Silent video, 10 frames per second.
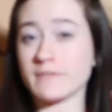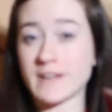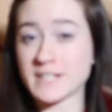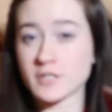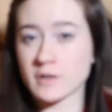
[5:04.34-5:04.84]

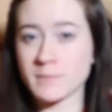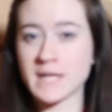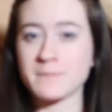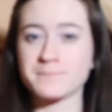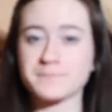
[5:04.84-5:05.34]
effect on
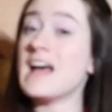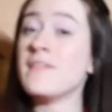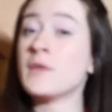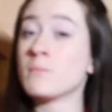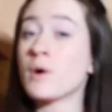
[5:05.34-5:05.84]
me.
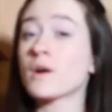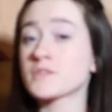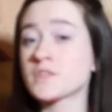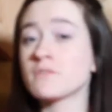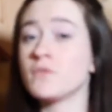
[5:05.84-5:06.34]
And then
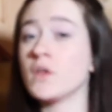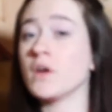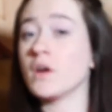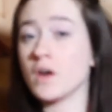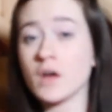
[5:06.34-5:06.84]
parts of
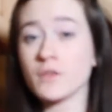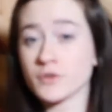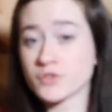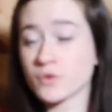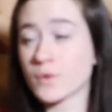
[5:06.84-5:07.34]
the other
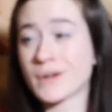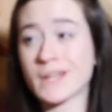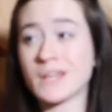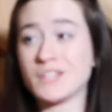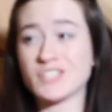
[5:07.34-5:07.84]

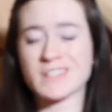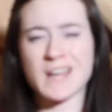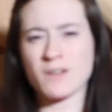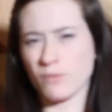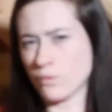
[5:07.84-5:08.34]
story just
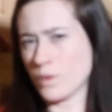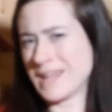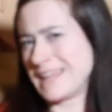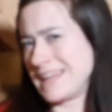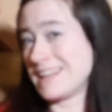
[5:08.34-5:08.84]
kind of
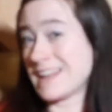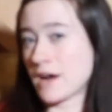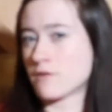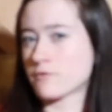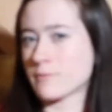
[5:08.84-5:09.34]
went in and
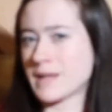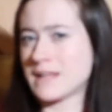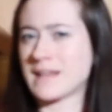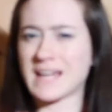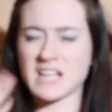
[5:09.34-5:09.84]
out for
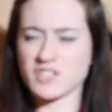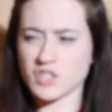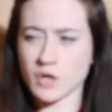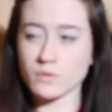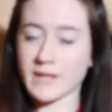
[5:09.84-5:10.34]
me, like I
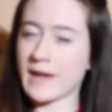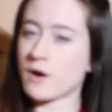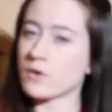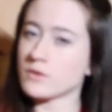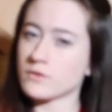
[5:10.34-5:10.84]
zoned
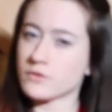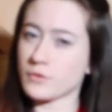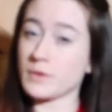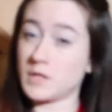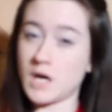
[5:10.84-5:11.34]
out
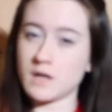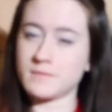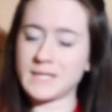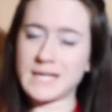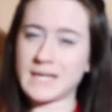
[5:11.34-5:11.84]
through a lot
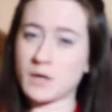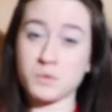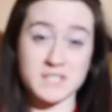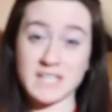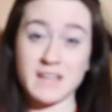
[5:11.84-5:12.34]
of it and I
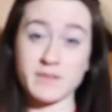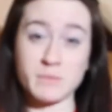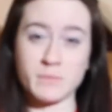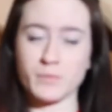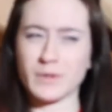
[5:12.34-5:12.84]
wasn't
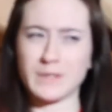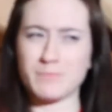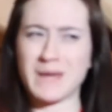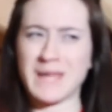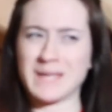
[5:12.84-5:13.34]
even really
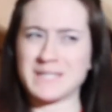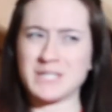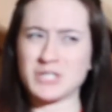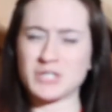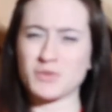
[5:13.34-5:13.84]
paying
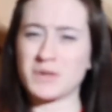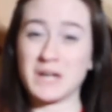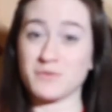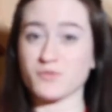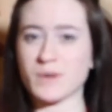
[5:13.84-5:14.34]
attention to what
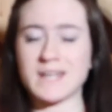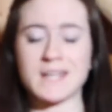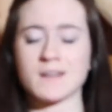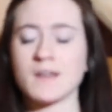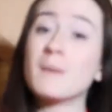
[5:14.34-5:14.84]
I was reading.